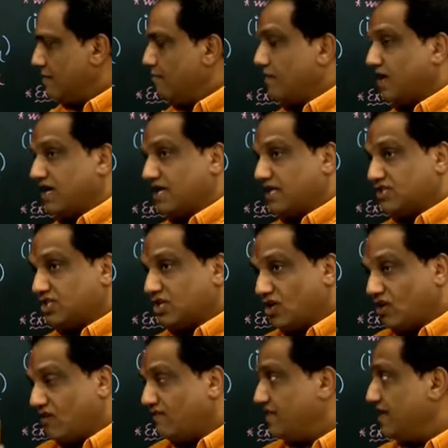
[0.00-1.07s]
But instead
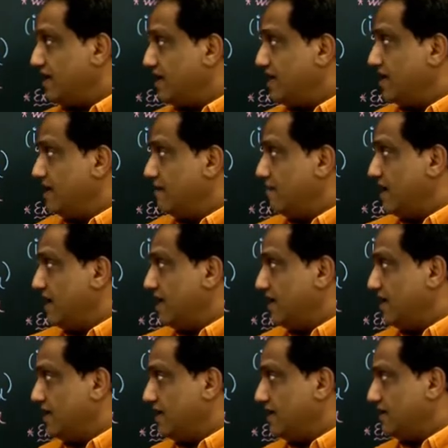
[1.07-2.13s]
of dE by
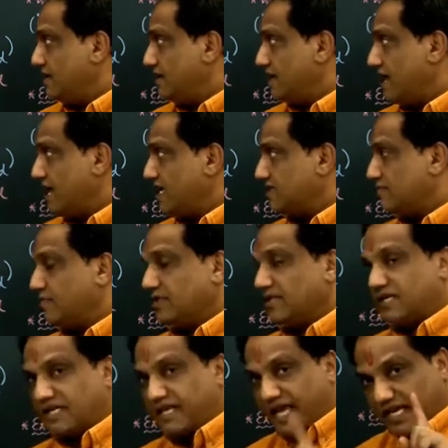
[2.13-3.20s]
dt, as per
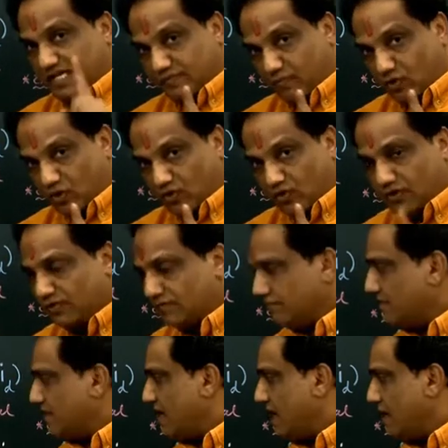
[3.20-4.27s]
the textbook,
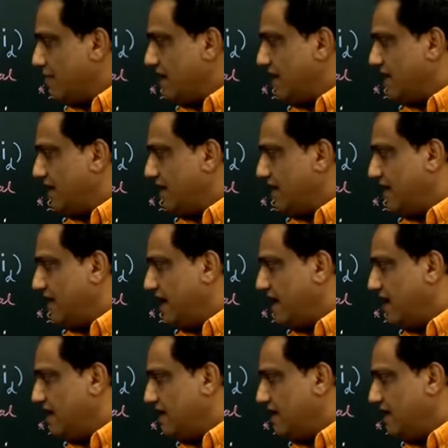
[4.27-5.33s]
I am writing
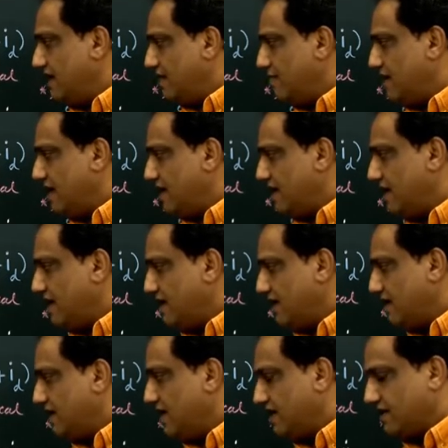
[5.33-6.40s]
del E by
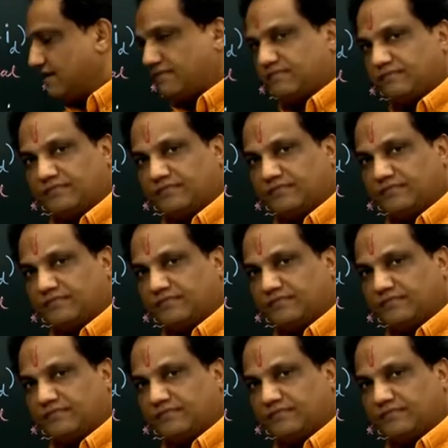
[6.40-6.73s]
del T.